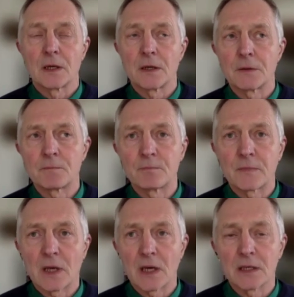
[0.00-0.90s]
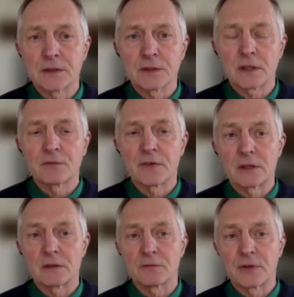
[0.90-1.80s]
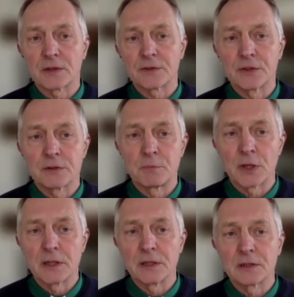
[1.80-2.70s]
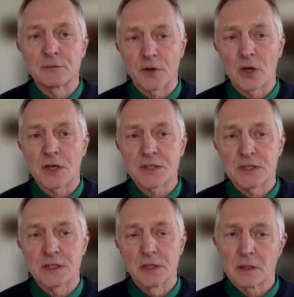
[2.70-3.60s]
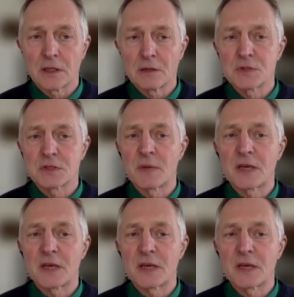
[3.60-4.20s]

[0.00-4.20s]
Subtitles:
And I felt that by the fast, it was the